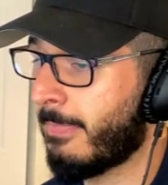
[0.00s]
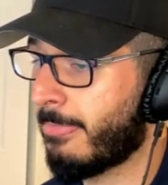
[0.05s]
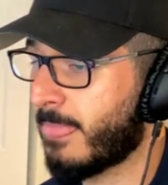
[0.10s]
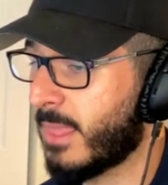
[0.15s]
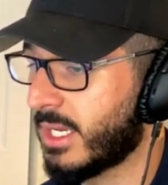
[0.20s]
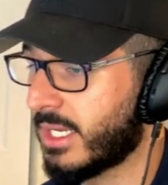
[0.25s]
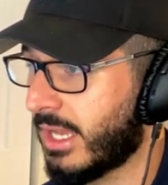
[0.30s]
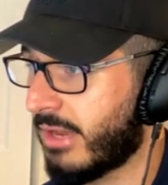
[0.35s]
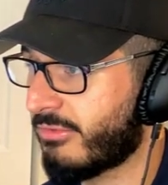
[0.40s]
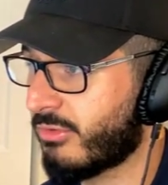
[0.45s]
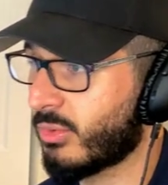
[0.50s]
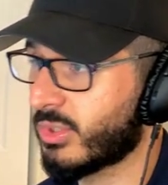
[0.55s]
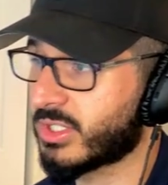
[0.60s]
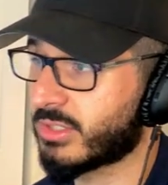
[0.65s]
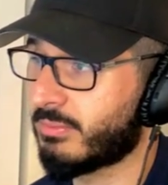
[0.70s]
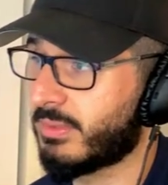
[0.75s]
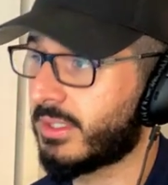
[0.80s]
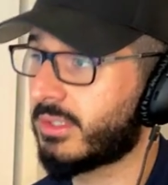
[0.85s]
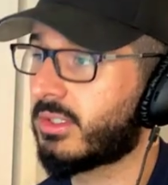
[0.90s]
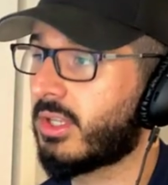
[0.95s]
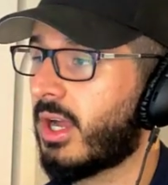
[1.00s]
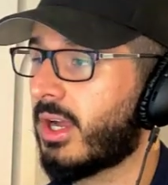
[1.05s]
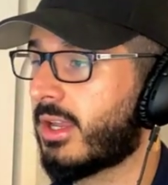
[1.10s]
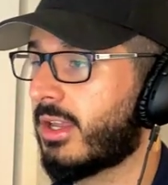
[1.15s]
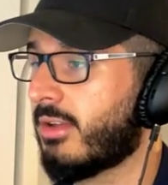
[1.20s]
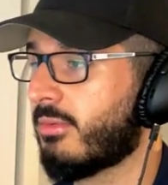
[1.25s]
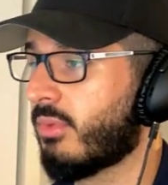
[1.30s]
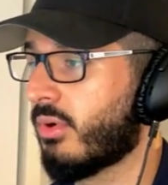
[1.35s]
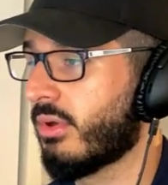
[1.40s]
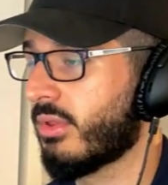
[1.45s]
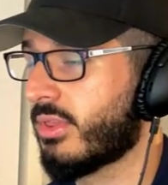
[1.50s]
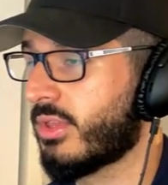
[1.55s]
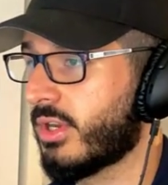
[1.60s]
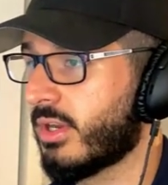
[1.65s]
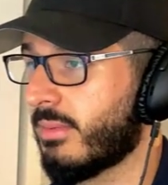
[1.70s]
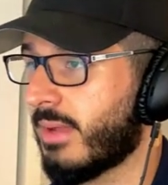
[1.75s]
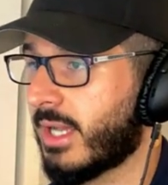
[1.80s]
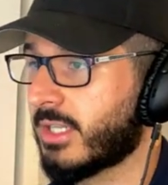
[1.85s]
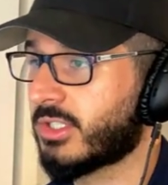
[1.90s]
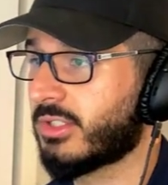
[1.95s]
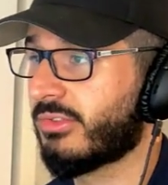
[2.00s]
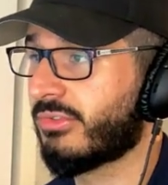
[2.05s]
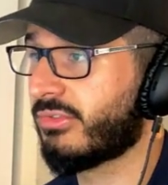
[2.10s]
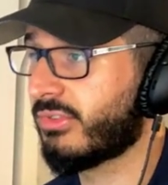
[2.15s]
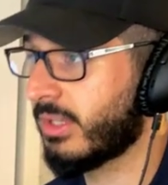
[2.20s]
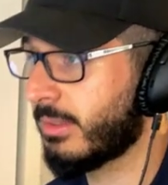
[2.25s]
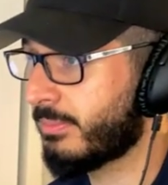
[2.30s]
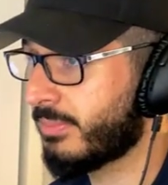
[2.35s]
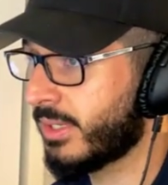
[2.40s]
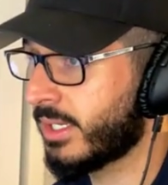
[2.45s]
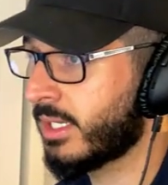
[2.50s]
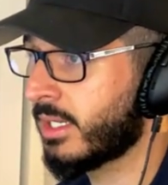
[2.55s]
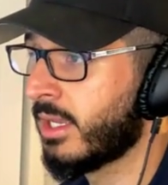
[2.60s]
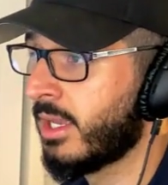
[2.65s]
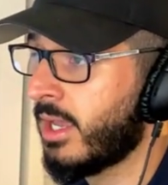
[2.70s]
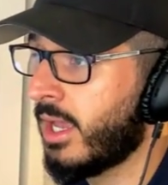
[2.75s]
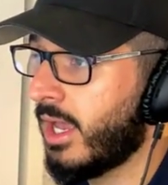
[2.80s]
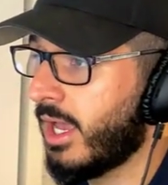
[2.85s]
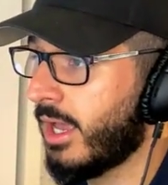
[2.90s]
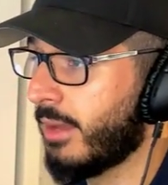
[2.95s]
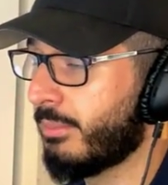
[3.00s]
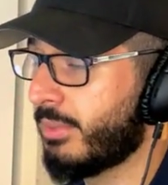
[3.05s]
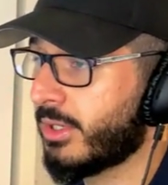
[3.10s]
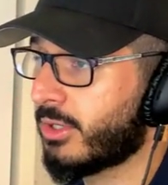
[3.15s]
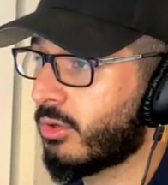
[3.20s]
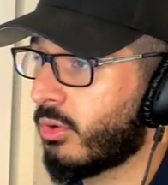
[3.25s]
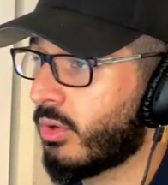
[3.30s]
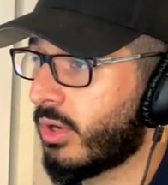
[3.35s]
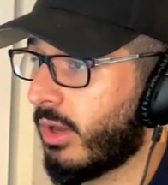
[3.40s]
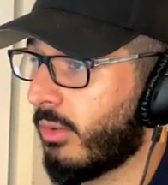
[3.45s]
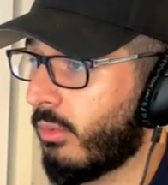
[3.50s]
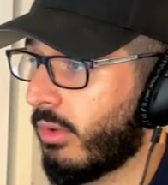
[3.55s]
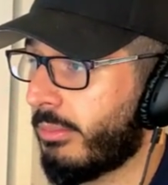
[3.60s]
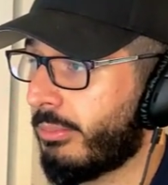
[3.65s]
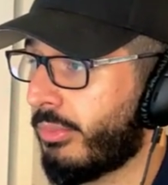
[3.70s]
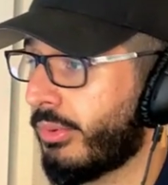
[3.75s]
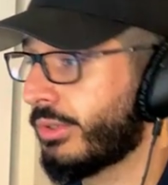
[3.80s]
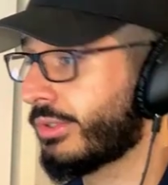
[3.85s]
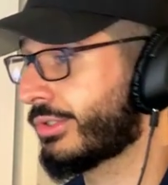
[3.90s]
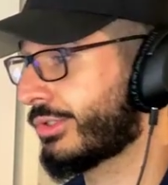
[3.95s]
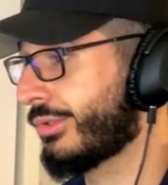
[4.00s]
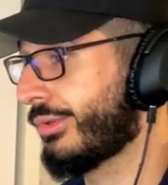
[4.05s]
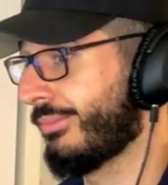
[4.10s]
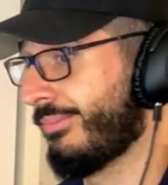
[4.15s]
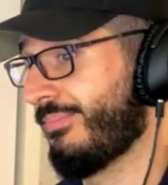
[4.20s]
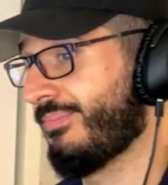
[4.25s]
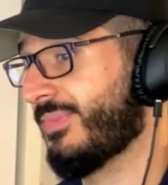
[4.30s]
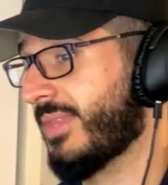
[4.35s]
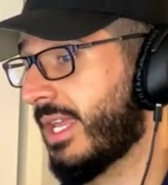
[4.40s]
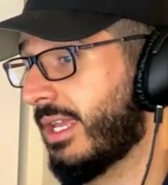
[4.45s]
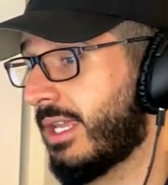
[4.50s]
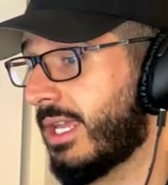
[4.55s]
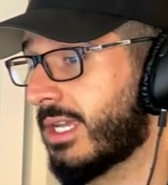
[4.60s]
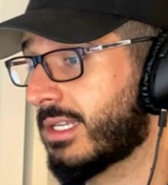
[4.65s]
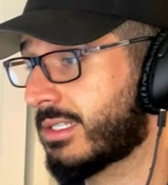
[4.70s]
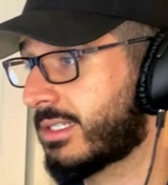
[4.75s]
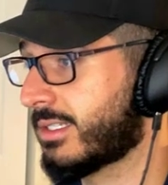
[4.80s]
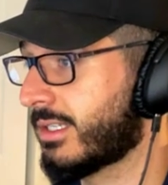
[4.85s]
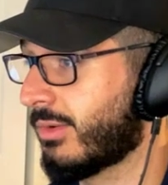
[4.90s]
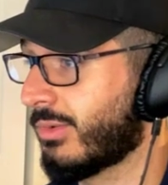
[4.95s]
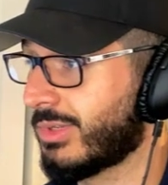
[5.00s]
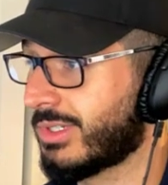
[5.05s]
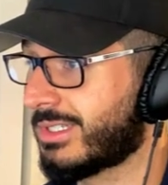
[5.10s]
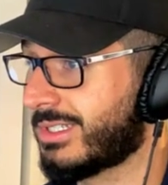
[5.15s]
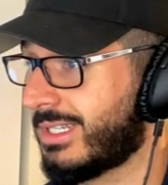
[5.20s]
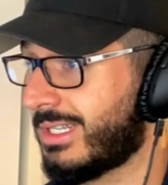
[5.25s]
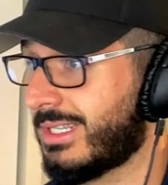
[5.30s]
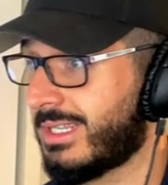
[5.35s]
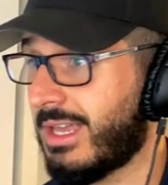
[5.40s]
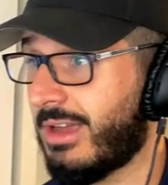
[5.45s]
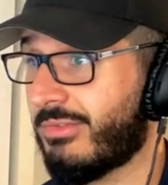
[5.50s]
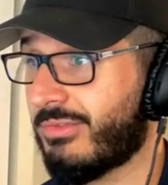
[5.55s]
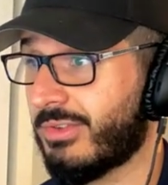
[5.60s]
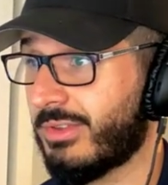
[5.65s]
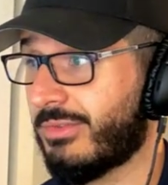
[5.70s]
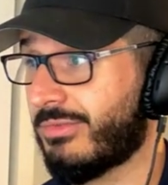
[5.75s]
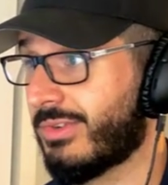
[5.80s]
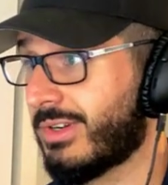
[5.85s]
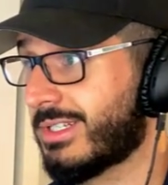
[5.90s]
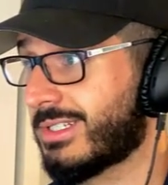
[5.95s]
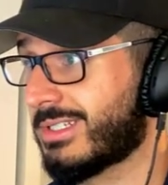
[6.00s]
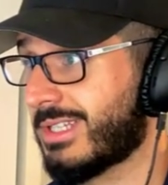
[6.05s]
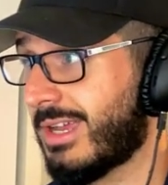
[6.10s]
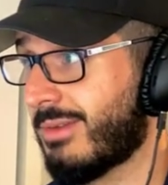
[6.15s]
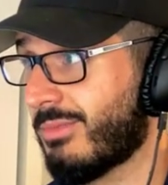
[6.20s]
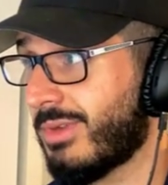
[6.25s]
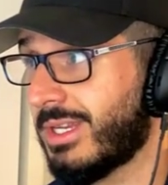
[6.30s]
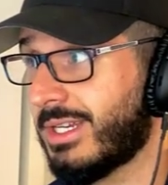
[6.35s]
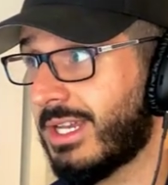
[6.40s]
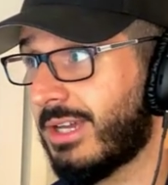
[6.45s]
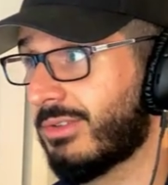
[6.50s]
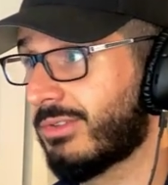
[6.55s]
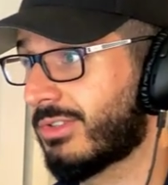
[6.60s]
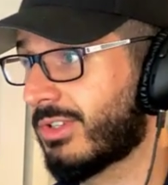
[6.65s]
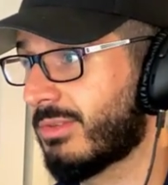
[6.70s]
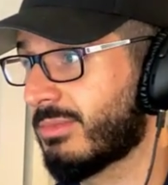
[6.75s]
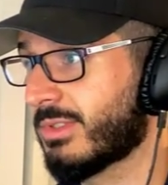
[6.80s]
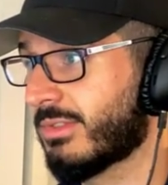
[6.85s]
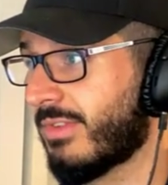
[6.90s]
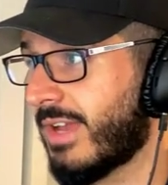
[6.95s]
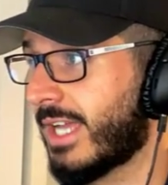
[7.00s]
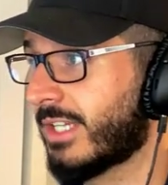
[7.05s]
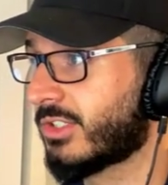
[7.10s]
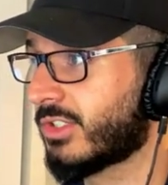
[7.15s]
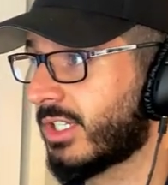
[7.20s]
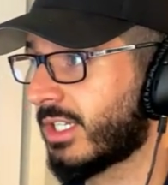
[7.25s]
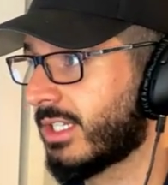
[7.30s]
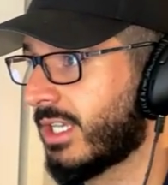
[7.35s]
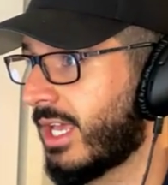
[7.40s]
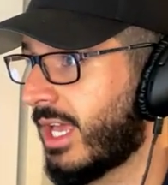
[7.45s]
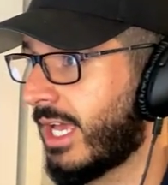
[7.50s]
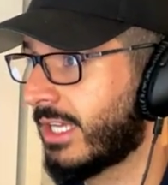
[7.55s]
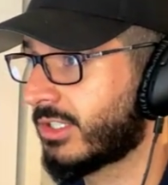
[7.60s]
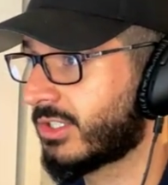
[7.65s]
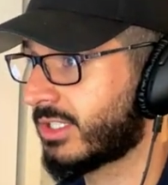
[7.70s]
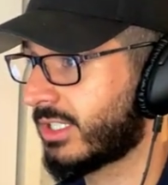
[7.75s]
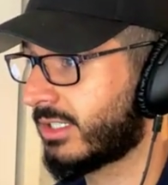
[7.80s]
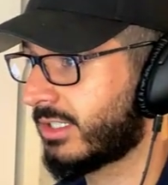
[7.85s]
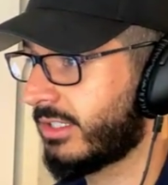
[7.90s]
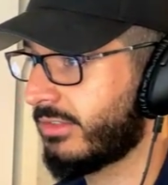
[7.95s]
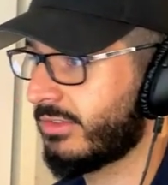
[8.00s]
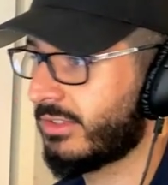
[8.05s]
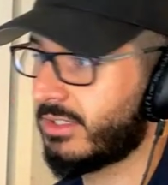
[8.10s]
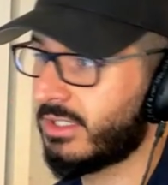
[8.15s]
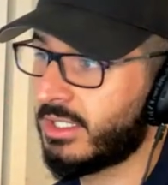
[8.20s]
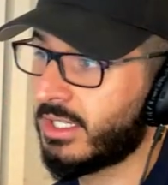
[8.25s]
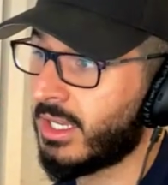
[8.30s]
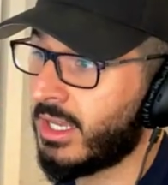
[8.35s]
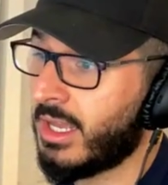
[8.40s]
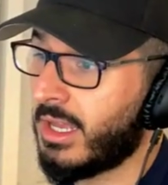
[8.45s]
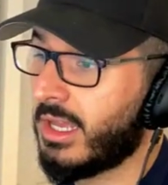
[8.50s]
uh, everyone's been talking about Ethereum actually flipping uh, Bitcoin at one point. So I guess uh, we're seeing that for the first time right now in terms of address, address activity.